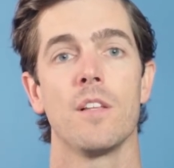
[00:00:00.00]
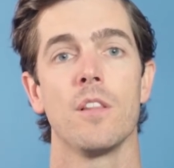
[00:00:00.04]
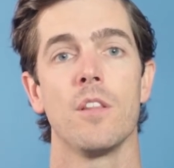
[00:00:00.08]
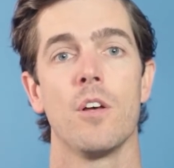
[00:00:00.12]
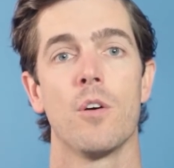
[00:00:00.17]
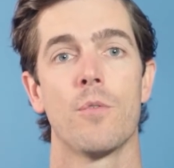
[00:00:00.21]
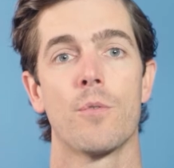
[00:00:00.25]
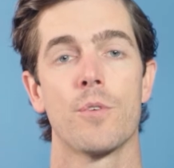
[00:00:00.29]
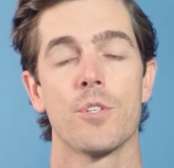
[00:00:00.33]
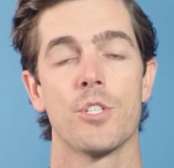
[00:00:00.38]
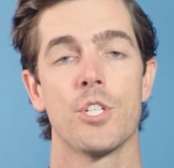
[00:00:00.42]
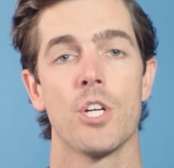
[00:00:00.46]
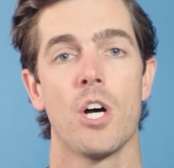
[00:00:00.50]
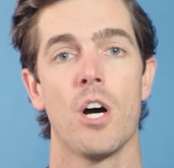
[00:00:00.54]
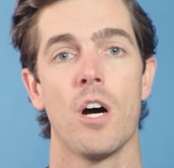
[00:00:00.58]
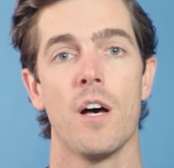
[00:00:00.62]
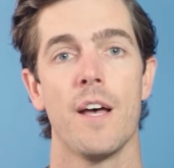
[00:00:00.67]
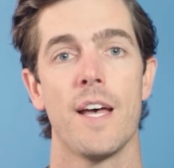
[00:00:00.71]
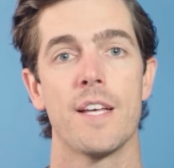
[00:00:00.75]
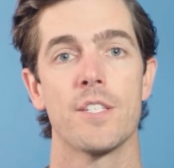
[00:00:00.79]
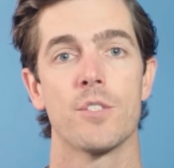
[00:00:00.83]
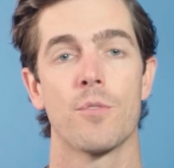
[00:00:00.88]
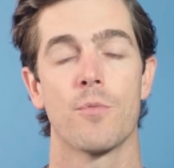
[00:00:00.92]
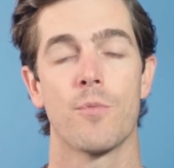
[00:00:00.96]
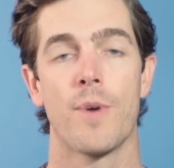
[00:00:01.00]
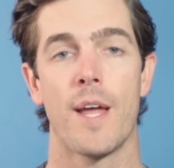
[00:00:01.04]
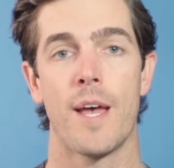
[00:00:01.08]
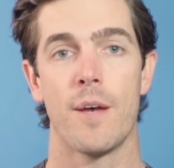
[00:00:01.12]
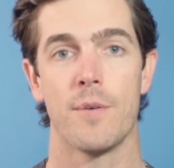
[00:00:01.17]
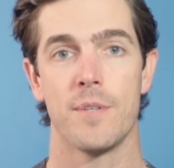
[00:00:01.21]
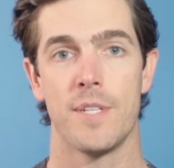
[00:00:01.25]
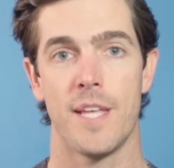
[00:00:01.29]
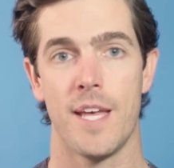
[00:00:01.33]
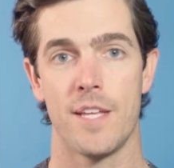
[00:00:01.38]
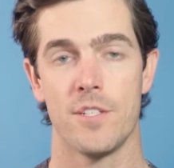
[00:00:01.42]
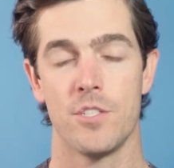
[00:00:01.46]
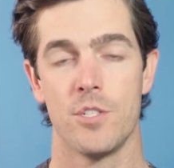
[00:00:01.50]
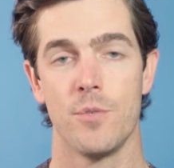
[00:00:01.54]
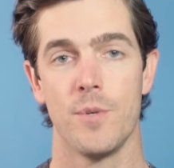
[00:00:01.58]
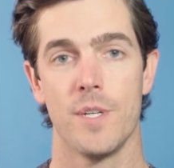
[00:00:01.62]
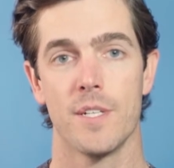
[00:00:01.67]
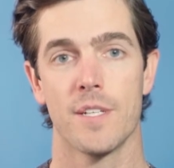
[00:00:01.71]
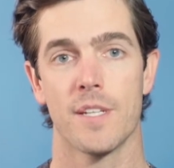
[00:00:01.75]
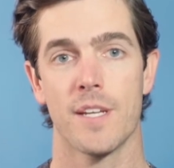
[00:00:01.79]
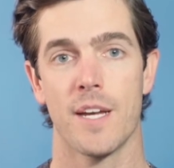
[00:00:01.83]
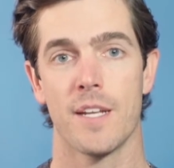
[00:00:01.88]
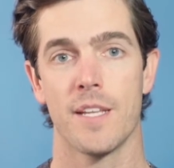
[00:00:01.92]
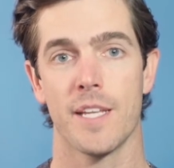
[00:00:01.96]
lower jaw has a round head to
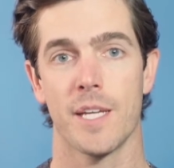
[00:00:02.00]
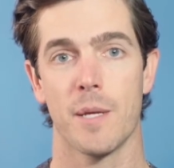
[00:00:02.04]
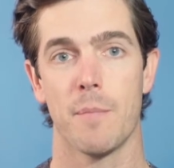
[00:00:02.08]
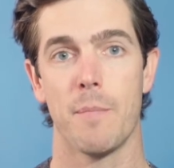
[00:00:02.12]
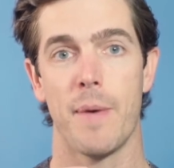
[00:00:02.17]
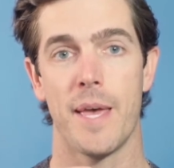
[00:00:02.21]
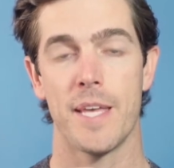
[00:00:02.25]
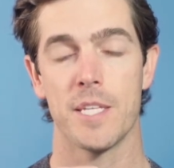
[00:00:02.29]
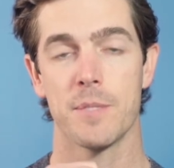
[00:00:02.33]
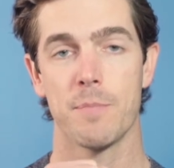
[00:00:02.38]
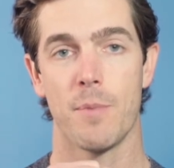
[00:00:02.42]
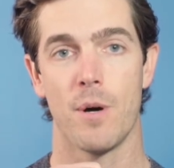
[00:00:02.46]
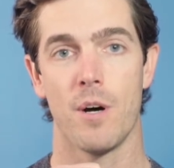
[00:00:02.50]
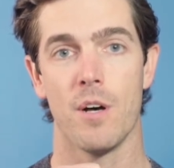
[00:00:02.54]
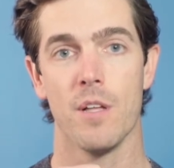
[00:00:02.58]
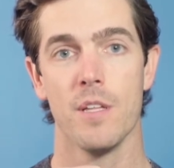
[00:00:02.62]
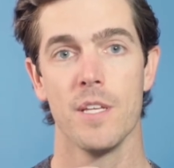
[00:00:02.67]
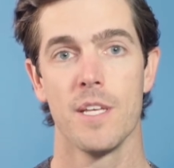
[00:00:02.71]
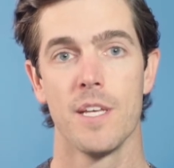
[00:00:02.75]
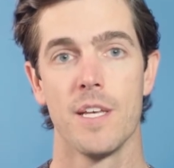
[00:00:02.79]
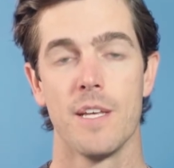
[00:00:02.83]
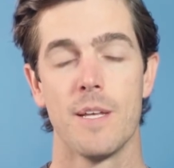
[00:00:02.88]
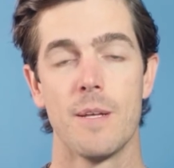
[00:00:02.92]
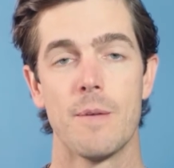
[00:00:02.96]
it, kind of like a baseball,